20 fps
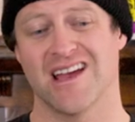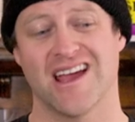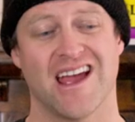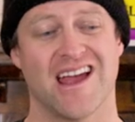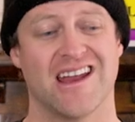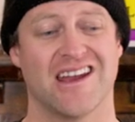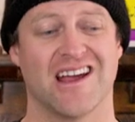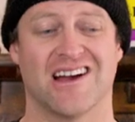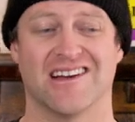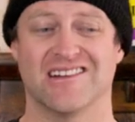
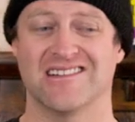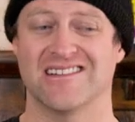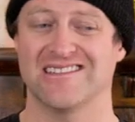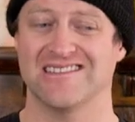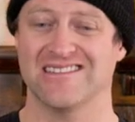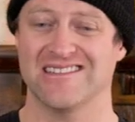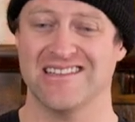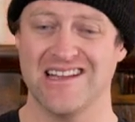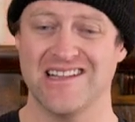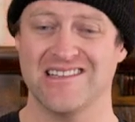and
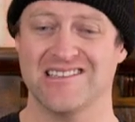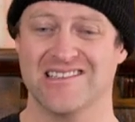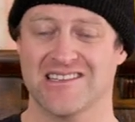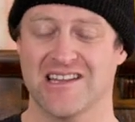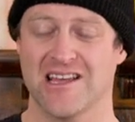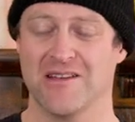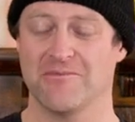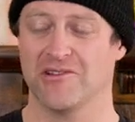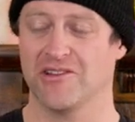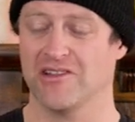
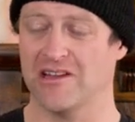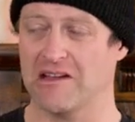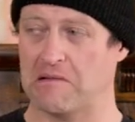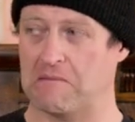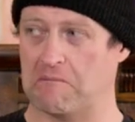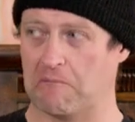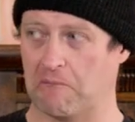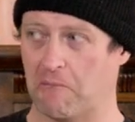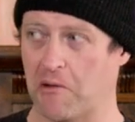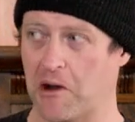unstable
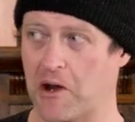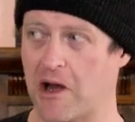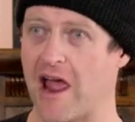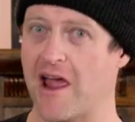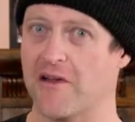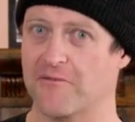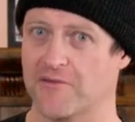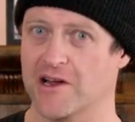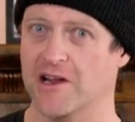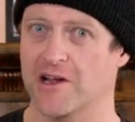where
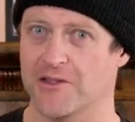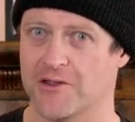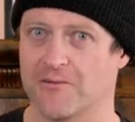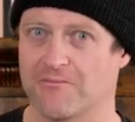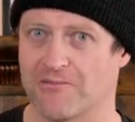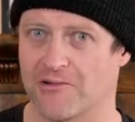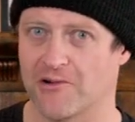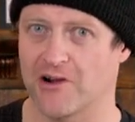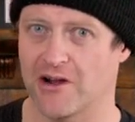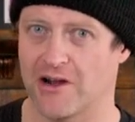every other
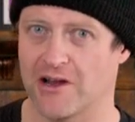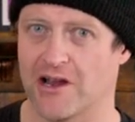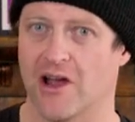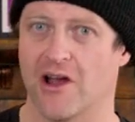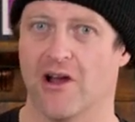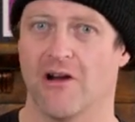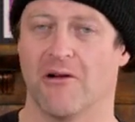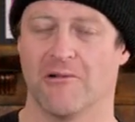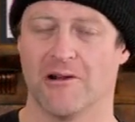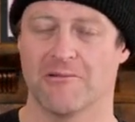board
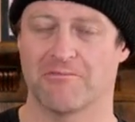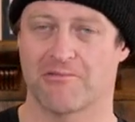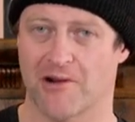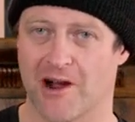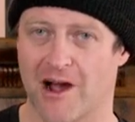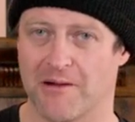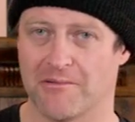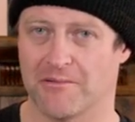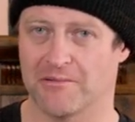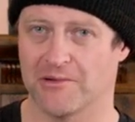would
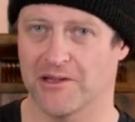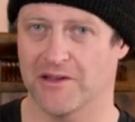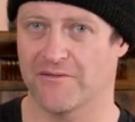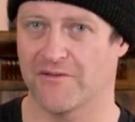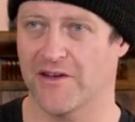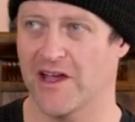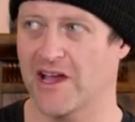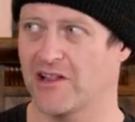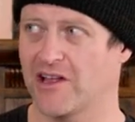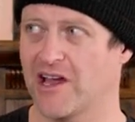probably
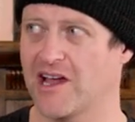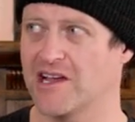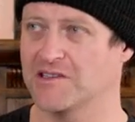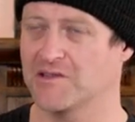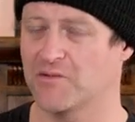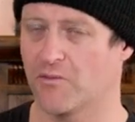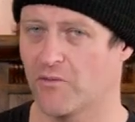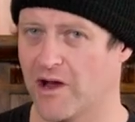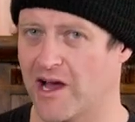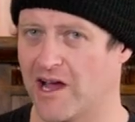fail
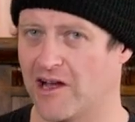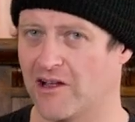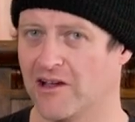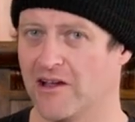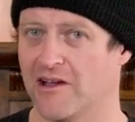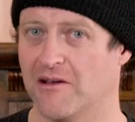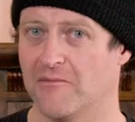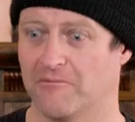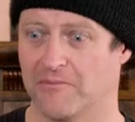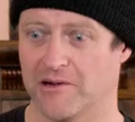as well,
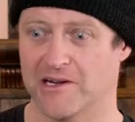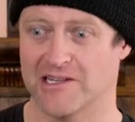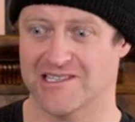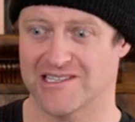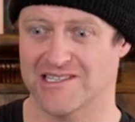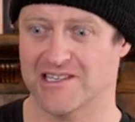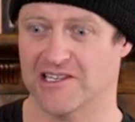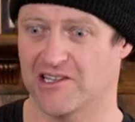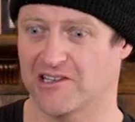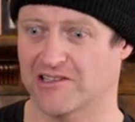but it
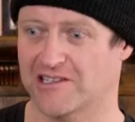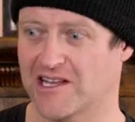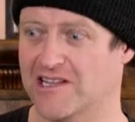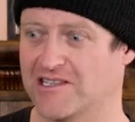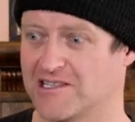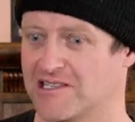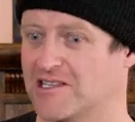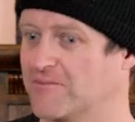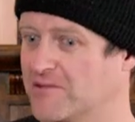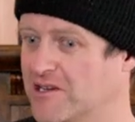still
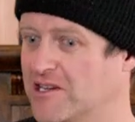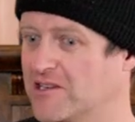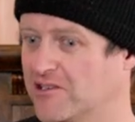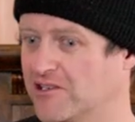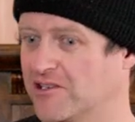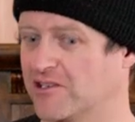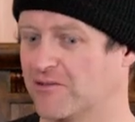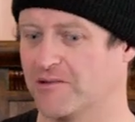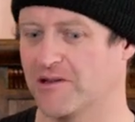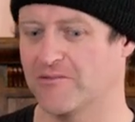tends to be a
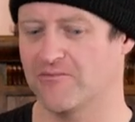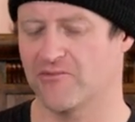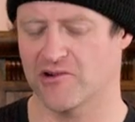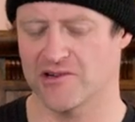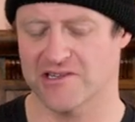little bit more